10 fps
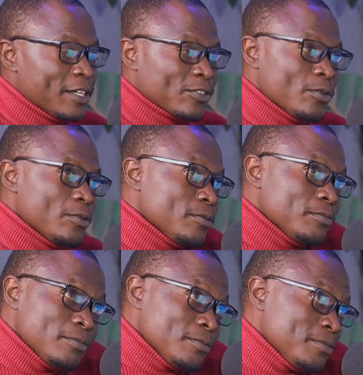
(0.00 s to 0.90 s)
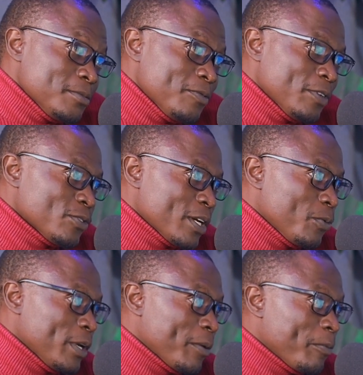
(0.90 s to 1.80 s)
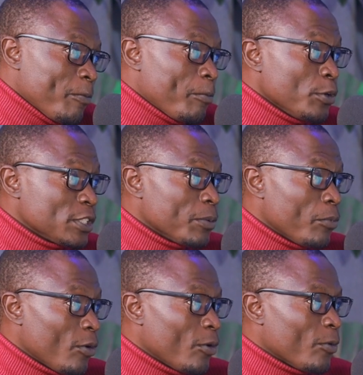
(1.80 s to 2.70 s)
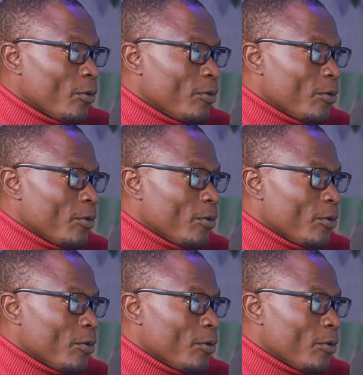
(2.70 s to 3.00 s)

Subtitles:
So eventually we are pushing more